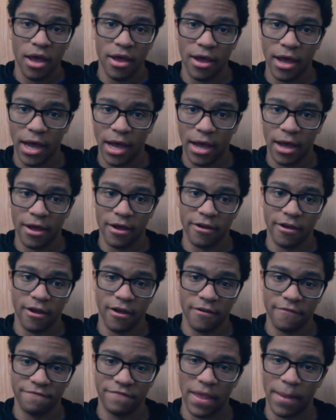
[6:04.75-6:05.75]
Uh,
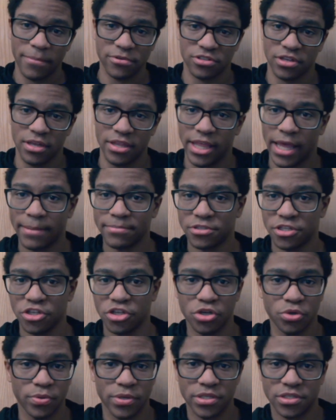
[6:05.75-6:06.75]
famously, the
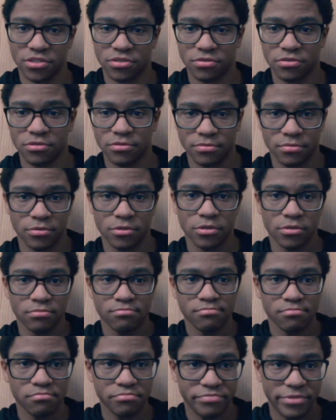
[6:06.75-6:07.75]
MCU is
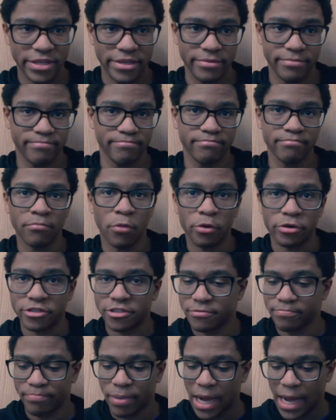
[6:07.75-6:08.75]
the
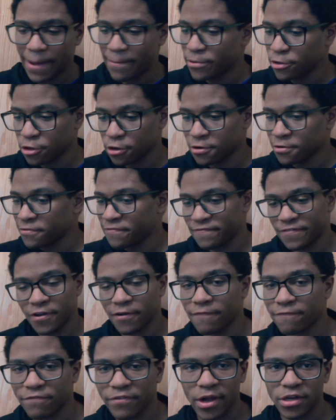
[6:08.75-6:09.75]
most popular
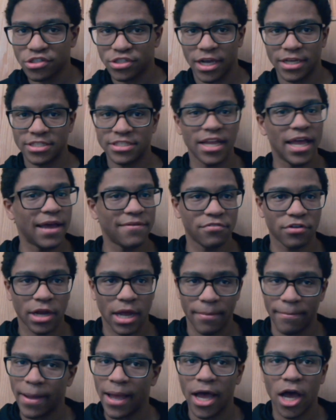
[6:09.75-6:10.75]
film franchise to ever
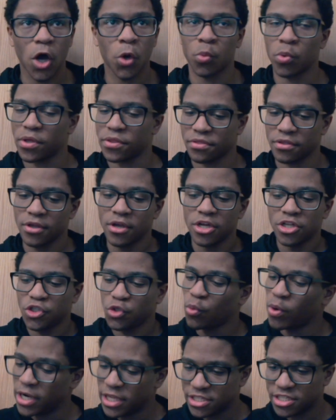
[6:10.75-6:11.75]
come out with
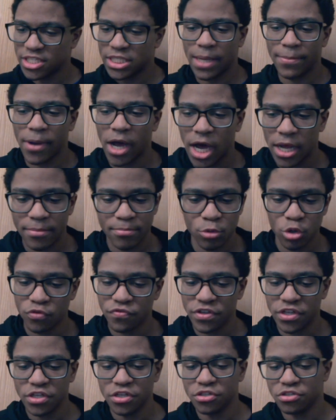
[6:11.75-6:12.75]
20 some odd
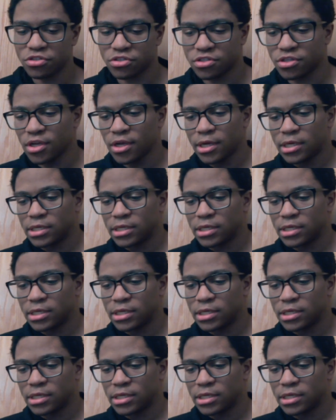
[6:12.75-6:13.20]
movies